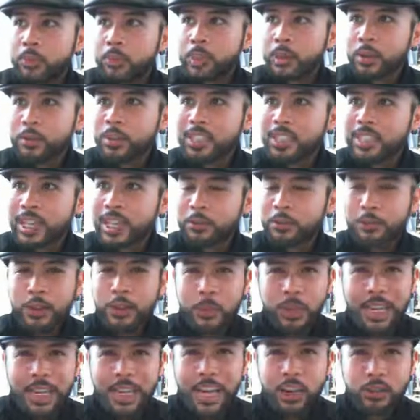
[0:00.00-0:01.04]
what's that,
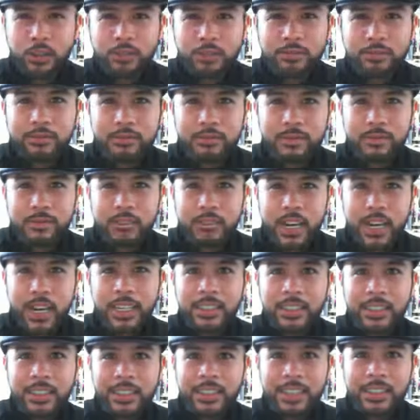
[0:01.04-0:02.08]
flipping out,
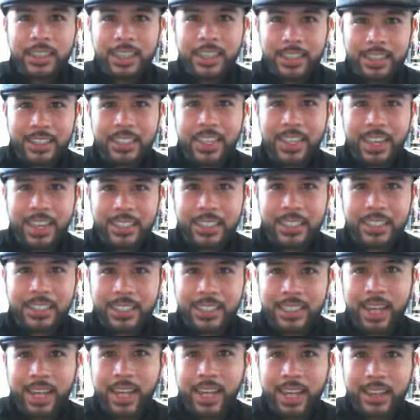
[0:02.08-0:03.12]
right? The guy that does
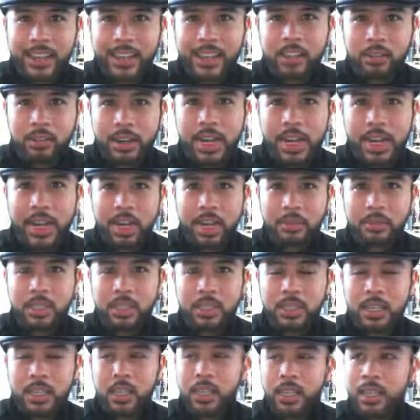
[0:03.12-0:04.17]
the high-end rehabs.
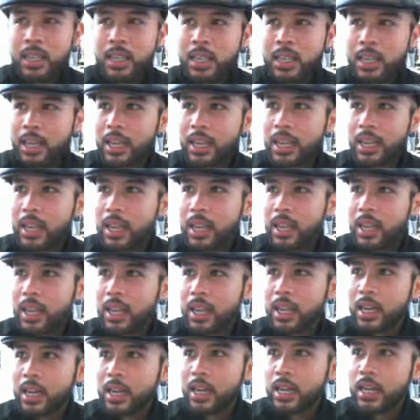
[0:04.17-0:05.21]

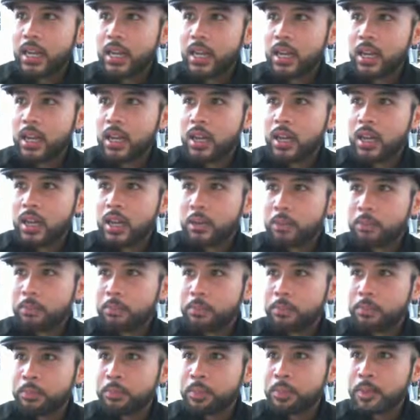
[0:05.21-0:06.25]
And
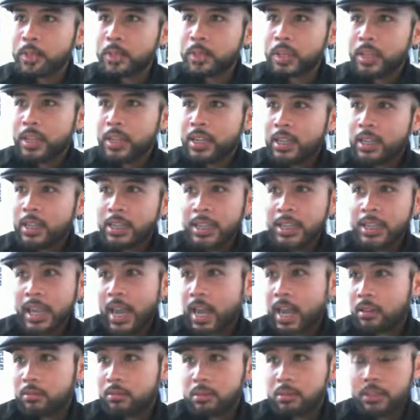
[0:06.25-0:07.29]

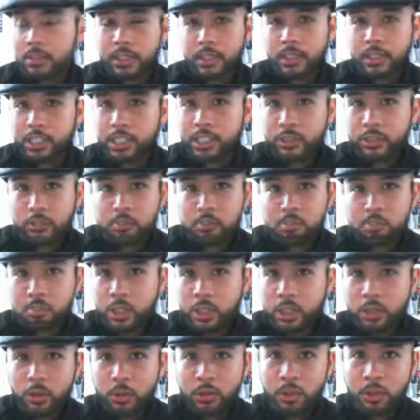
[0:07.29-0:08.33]
yeah,
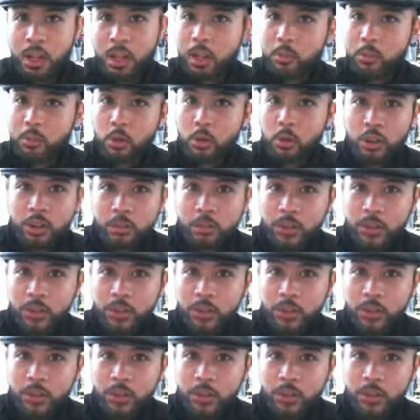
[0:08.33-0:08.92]
so not more than